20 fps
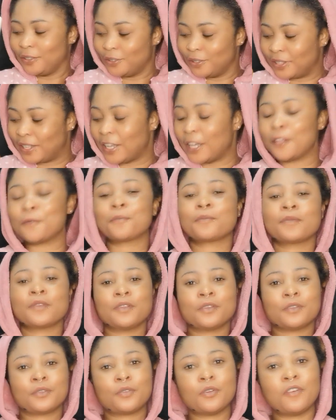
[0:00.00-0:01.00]
Okay,
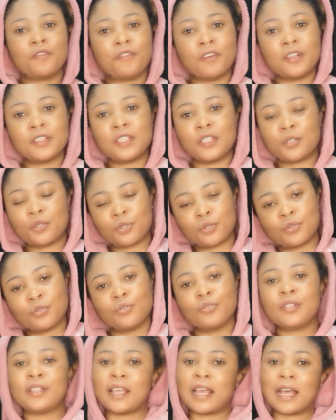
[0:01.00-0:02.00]
so for these
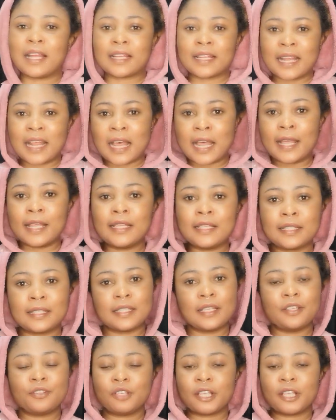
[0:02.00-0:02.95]
two, they are nice.